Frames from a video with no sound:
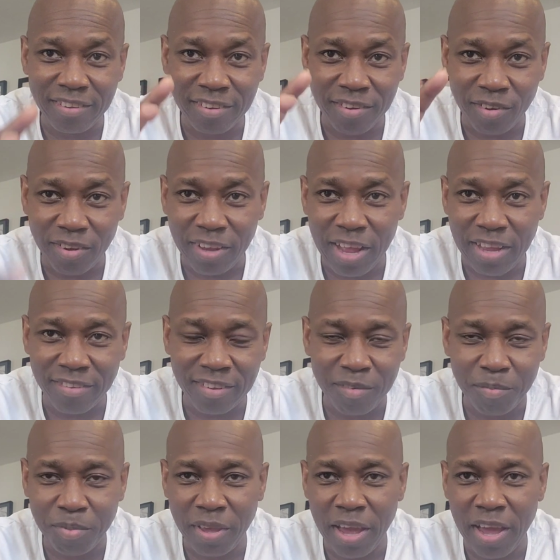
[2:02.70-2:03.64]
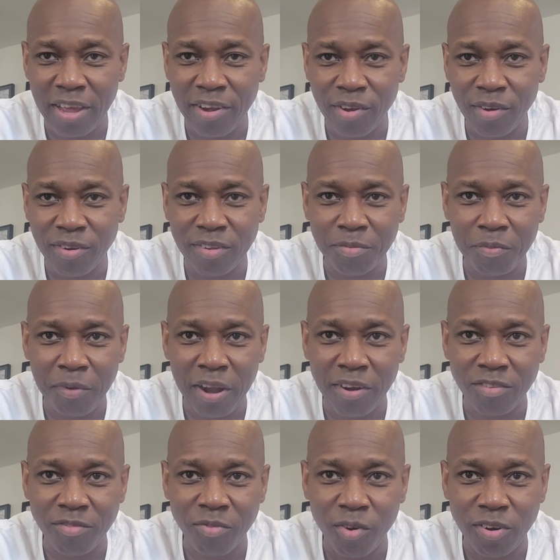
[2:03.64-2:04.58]
you know, classical piano and his
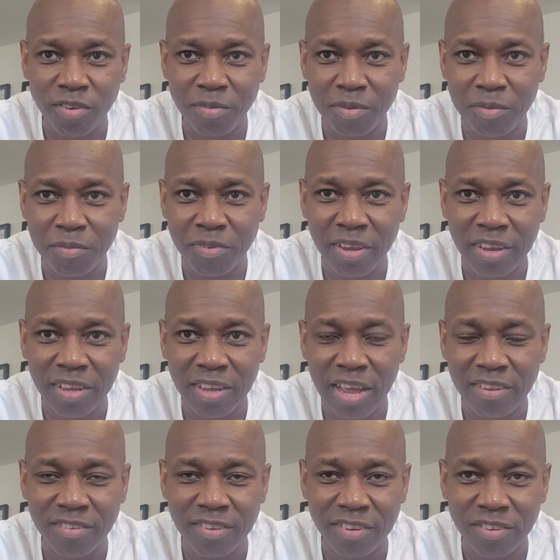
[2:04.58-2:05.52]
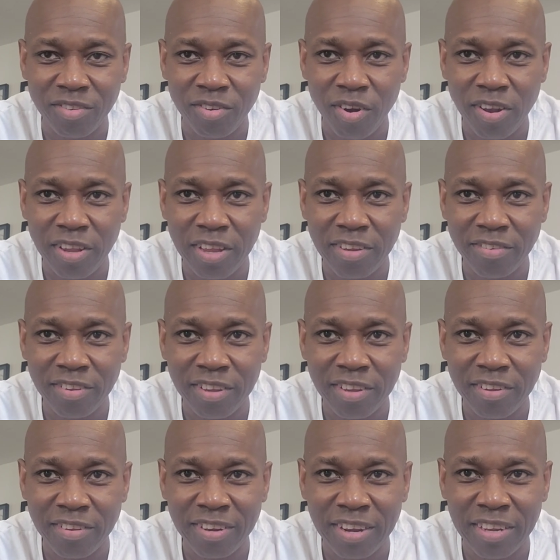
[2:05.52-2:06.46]
parents forced him to take classical guitar lesson.
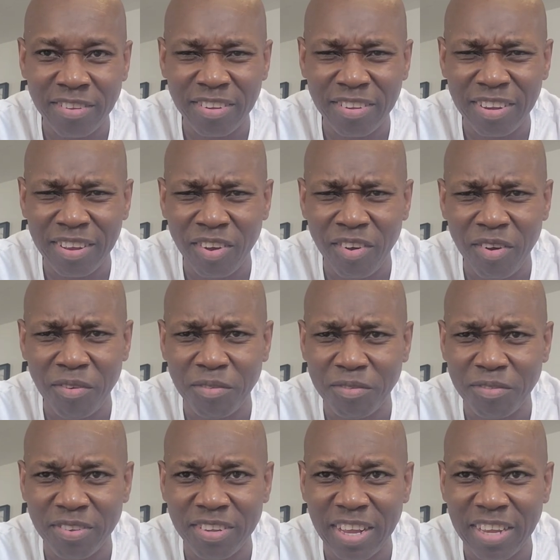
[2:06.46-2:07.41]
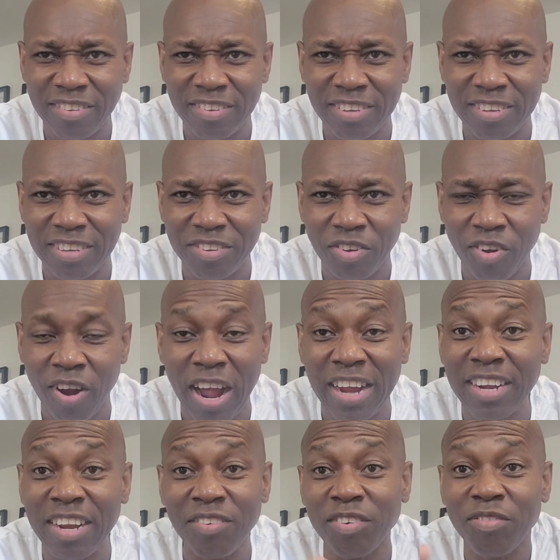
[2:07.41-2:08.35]
And I said, oh, classical guitar.
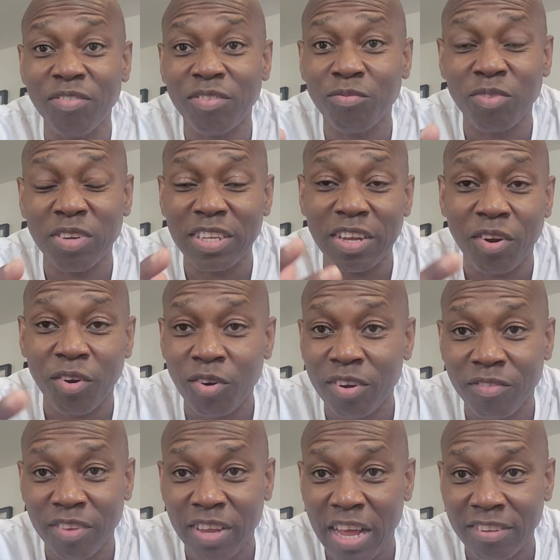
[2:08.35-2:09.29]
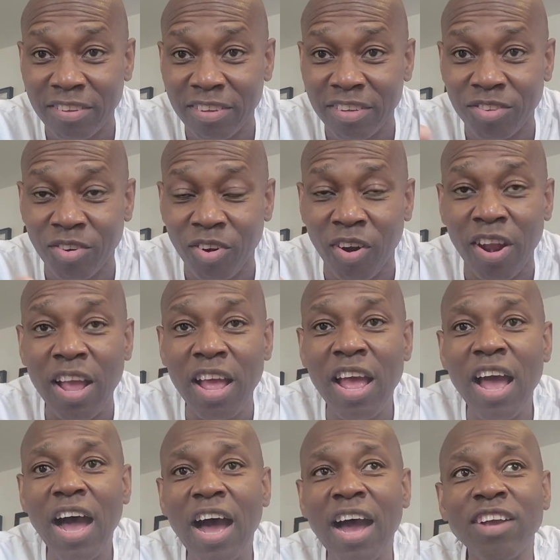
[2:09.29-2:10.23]
I'd never even really heard of classical guitar.
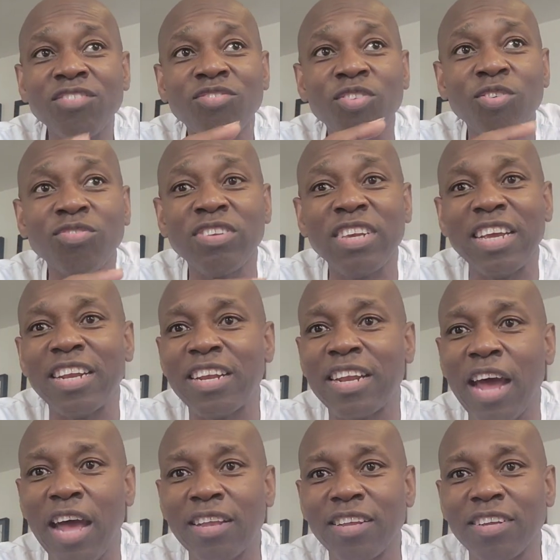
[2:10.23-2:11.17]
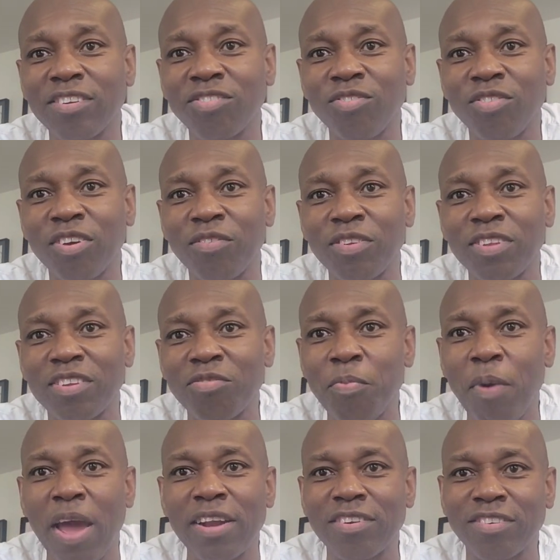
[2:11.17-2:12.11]
I associated nylon string with the
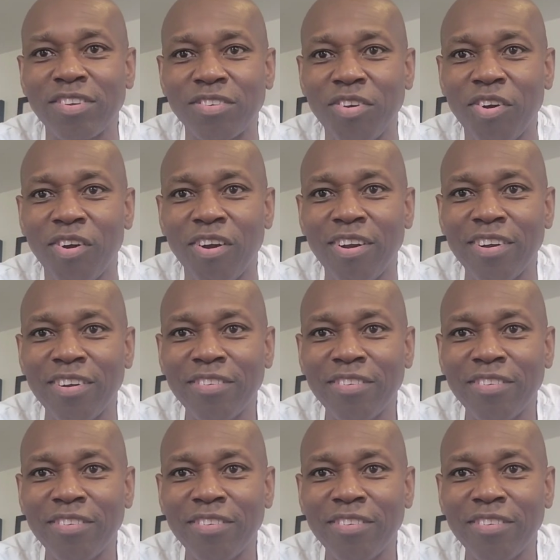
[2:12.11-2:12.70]
Spanish guitar.